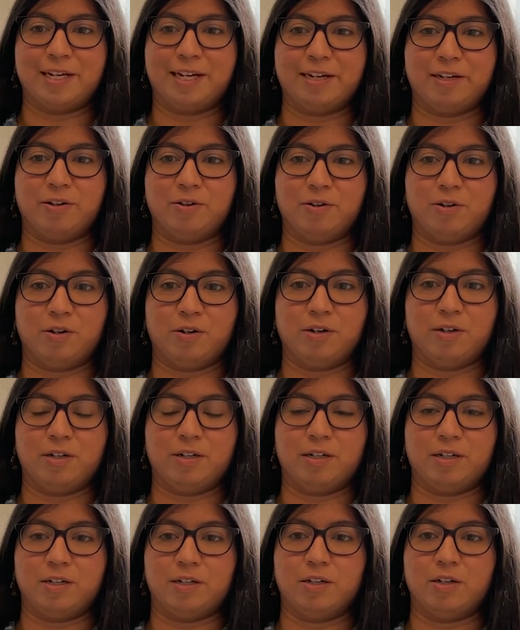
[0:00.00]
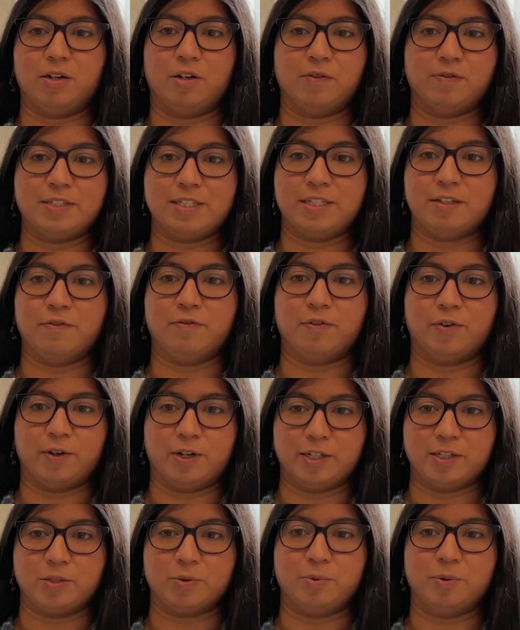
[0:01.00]
And obviously for
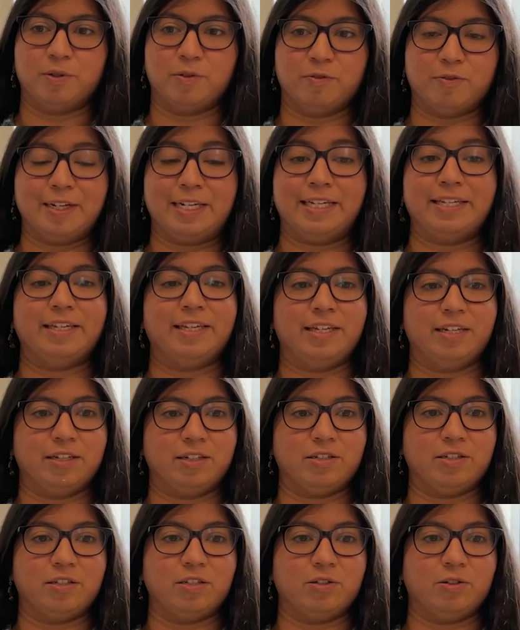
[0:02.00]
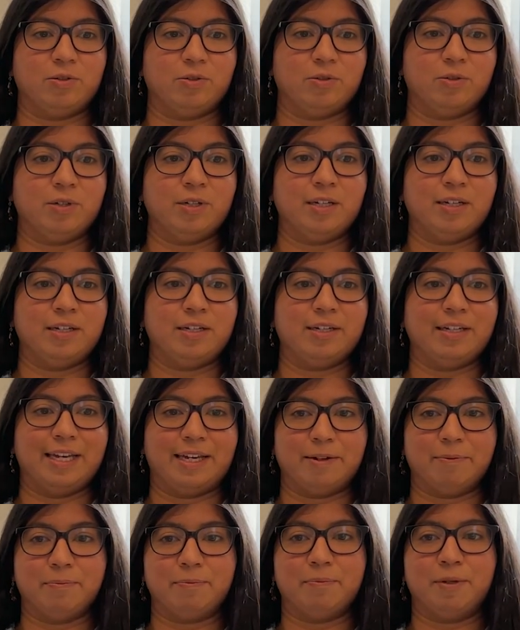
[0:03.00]
us, we were really keen to
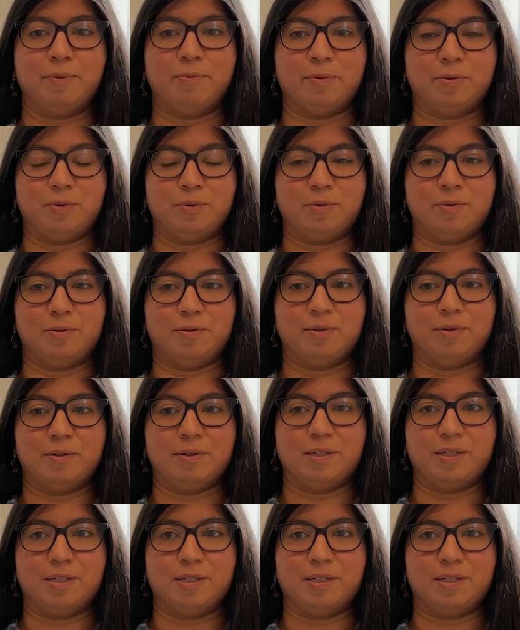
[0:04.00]
get people,